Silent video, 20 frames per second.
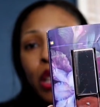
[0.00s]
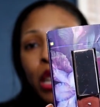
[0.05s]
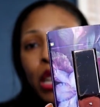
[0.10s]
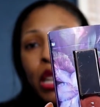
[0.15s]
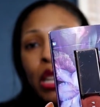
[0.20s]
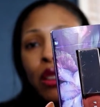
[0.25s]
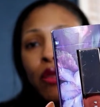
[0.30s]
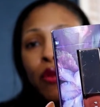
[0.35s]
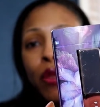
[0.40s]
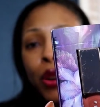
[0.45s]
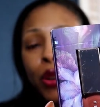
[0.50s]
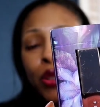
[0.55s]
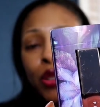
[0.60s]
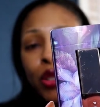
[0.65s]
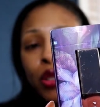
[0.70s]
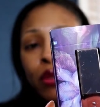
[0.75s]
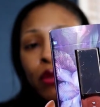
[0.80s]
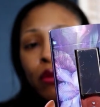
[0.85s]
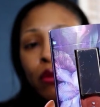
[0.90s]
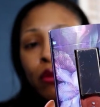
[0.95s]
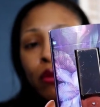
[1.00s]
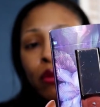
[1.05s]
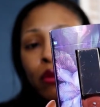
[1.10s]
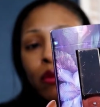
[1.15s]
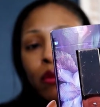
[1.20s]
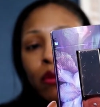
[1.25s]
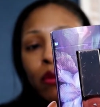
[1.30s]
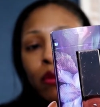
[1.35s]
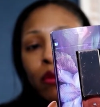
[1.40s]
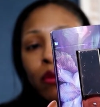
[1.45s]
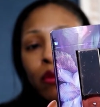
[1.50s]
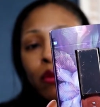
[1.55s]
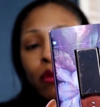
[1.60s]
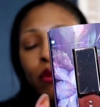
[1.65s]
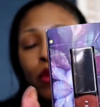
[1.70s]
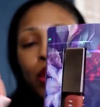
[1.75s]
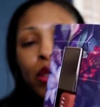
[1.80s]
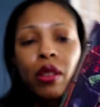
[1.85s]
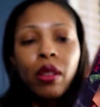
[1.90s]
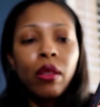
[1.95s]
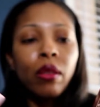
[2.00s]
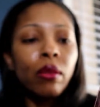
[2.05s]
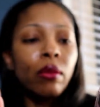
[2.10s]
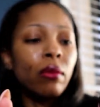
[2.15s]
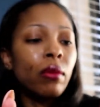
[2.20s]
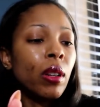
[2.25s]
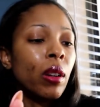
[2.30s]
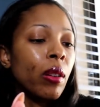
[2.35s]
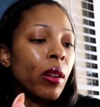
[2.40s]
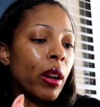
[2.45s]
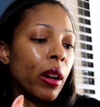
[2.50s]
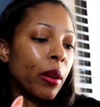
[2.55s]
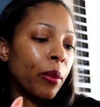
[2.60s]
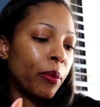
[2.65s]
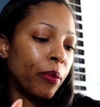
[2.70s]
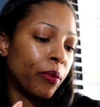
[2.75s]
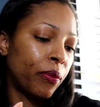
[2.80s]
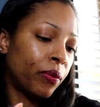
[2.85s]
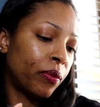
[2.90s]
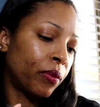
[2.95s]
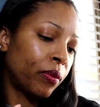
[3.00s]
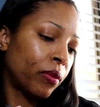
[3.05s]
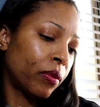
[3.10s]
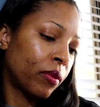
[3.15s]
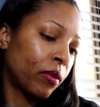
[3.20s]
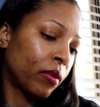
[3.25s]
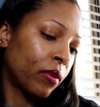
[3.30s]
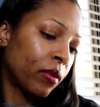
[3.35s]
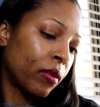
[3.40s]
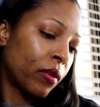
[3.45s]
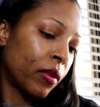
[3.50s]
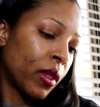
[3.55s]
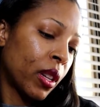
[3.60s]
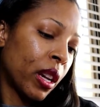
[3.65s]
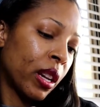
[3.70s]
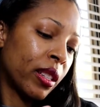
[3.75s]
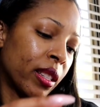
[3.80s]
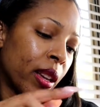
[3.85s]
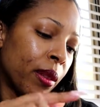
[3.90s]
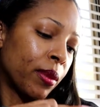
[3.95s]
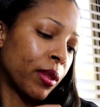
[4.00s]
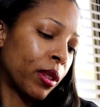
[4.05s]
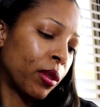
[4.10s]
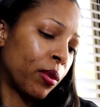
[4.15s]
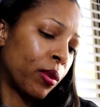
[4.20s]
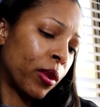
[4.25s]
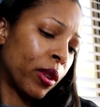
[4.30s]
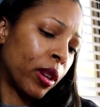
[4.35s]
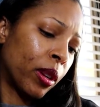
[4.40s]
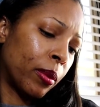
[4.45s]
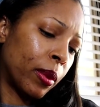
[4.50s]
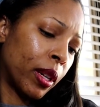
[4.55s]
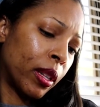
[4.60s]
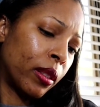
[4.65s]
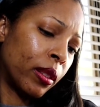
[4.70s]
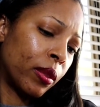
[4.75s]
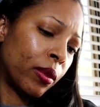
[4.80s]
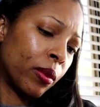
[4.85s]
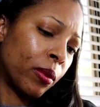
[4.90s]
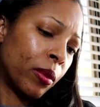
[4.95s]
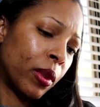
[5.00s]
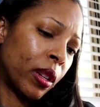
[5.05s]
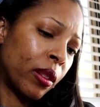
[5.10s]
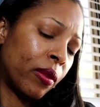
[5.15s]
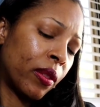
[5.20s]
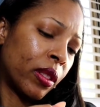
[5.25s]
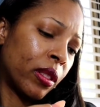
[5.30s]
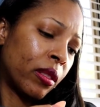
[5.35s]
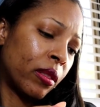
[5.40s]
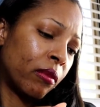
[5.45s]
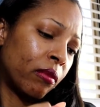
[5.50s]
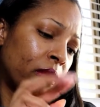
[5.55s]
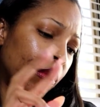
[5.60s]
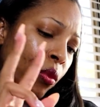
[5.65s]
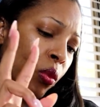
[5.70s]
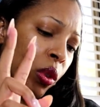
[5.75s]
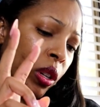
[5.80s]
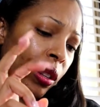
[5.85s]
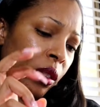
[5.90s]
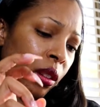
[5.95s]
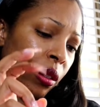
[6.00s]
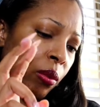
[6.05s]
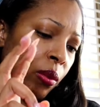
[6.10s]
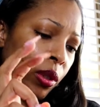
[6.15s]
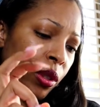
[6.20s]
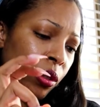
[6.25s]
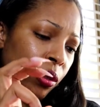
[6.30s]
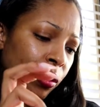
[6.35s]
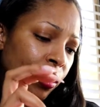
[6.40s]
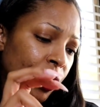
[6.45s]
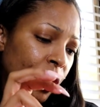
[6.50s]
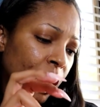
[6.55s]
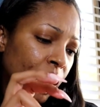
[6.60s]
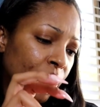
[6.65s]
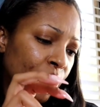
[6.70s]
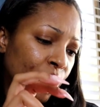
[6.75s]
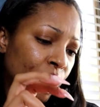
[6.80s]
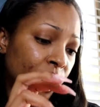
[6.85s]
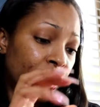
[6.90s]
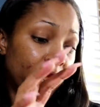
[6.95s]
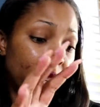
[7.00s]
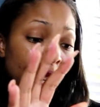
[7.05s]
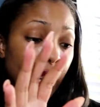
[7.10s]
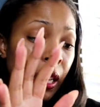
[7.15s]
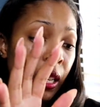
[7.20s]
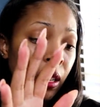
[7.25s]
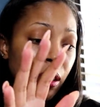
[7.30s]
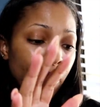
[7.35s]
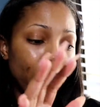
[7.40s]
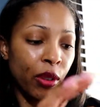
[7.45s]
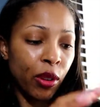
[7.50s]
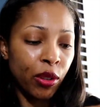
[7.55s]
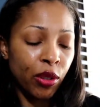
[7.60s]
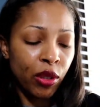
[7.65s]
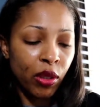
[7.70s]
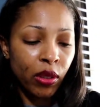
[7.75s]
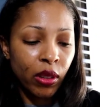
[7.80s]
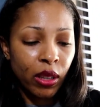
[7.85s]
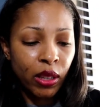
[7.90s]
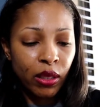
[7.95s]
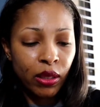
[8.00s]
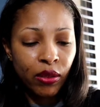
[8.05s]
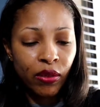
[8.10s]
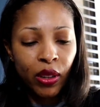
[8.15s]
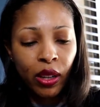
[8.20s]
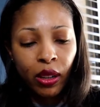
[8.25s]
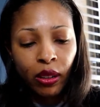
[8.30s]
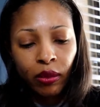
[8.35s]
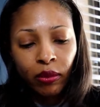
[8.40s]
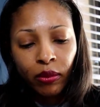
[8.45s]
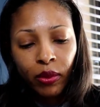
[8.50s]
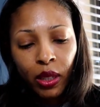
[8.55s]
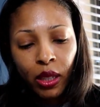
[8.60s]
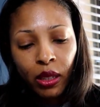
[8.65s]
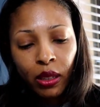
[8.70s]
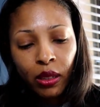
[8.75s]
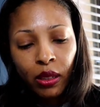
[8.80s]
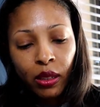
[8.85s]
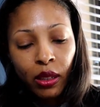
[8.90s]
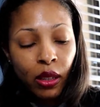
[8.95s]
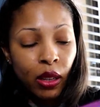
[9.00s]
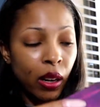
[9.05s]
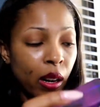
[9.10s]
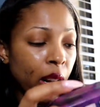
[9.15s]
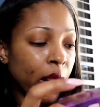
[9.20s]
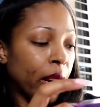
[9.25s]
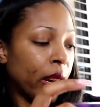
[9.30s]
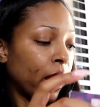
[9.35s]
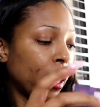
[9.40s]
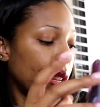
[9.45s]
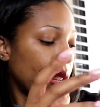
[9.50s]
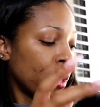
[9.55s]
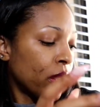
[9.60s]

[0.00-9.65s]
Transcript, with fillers: the heat version. So, okay. Because I was a little worried about this one, but if it's one of the original shades, just a heat version, then it's fine. All right,